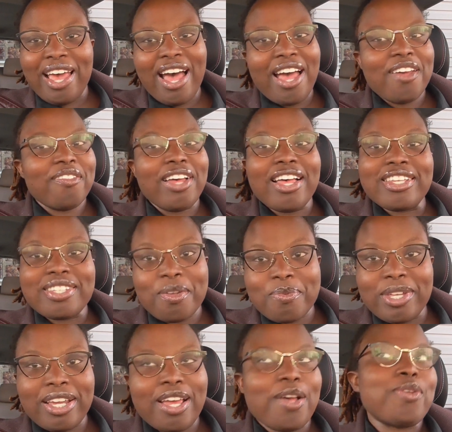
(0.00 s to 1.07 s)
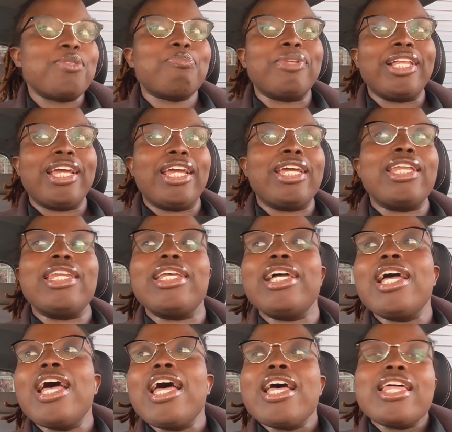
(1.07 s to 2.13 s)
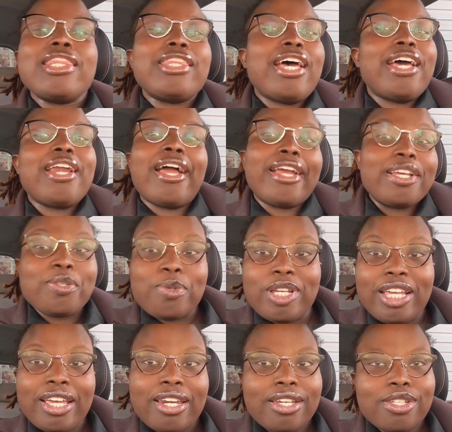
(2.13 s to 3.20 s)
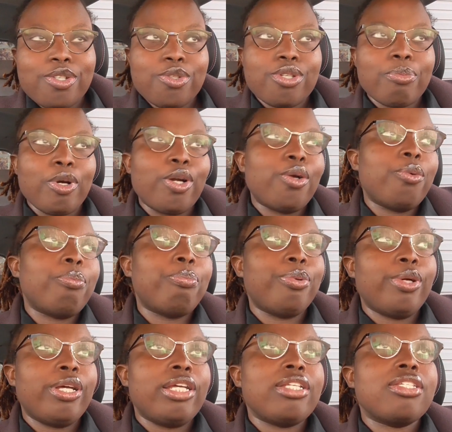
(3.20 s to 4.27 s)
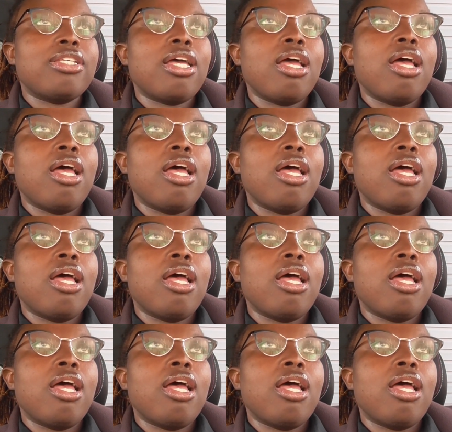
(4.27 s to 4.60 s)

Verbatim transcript: I have something else planned that I guess we can get into tomorrow. But